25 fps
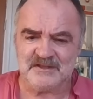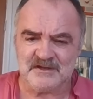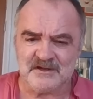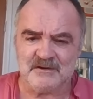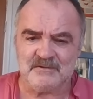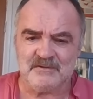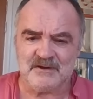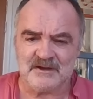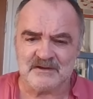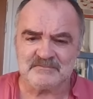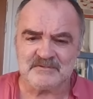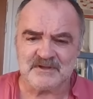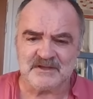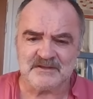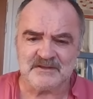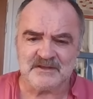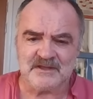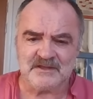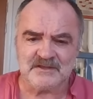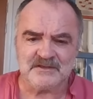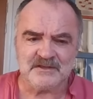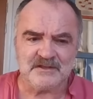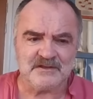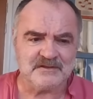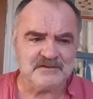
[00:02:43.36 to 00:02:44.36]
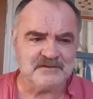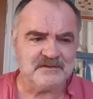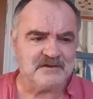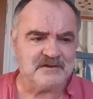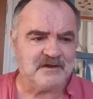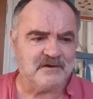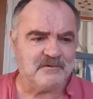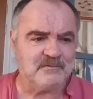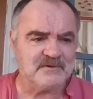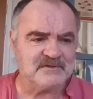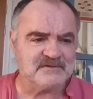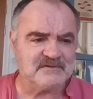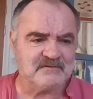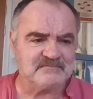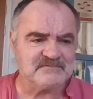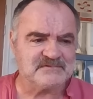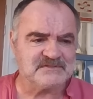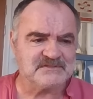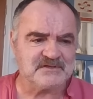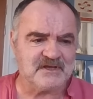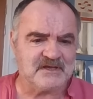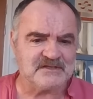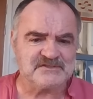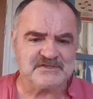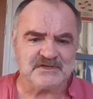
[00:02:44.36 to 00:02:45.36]
You know,
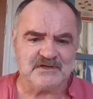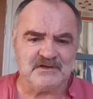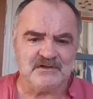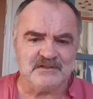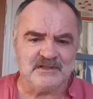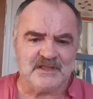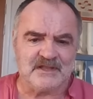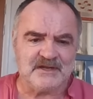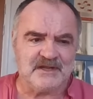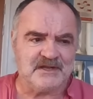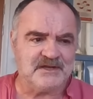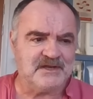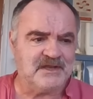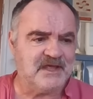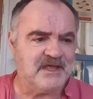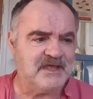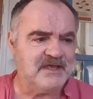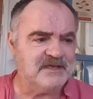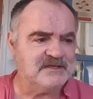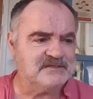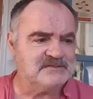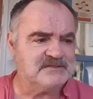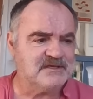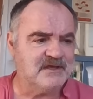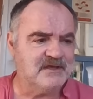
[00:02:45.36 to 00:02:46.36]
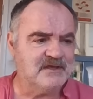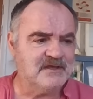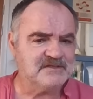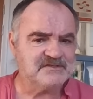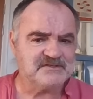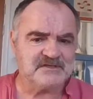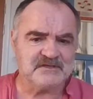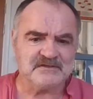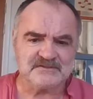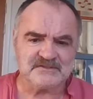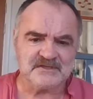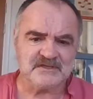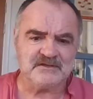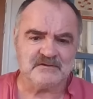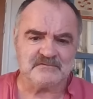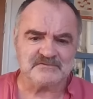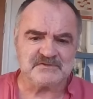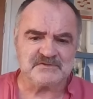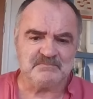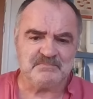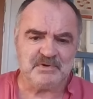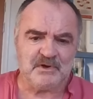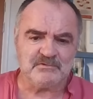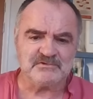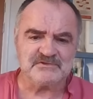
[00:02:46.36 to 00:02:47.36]
it's all that I need
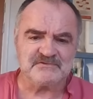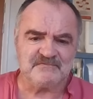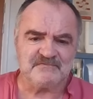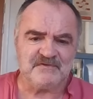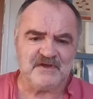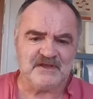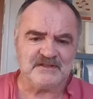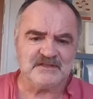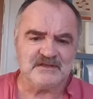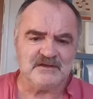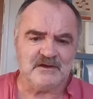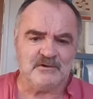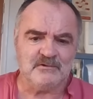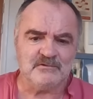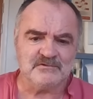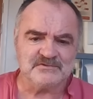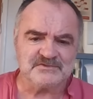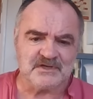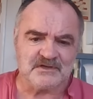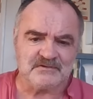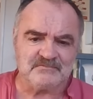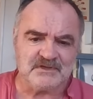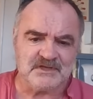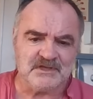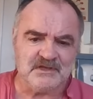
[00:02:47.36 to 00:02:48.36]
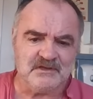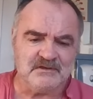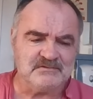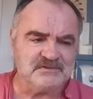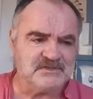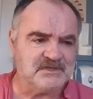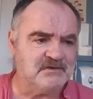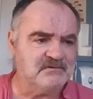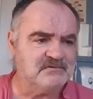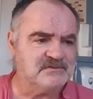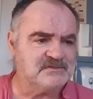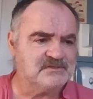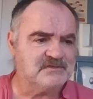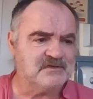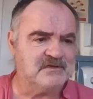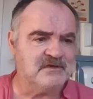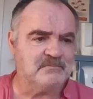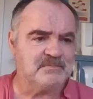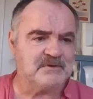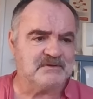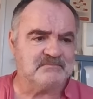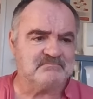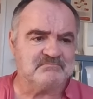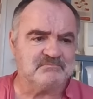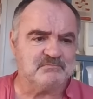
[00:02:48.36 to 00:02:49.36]
to post videos on
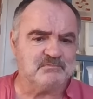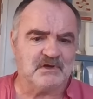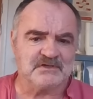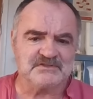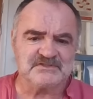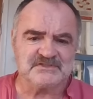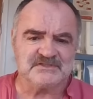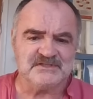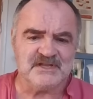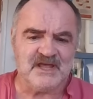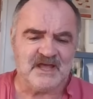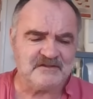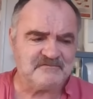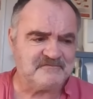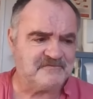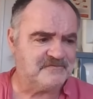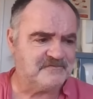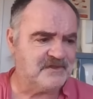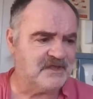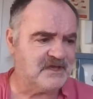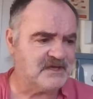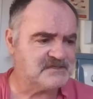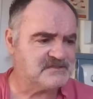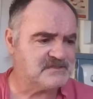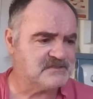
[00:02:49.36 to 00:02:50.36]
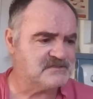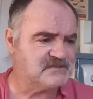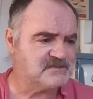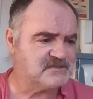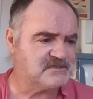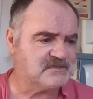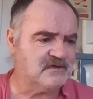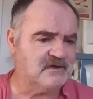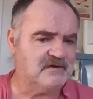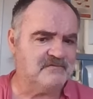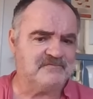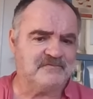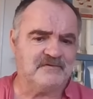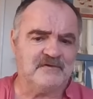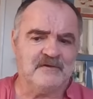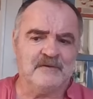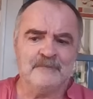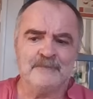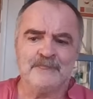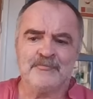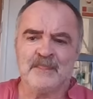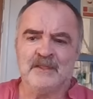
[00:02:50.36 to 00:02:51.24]
YouTube and watch Netflix and stuff.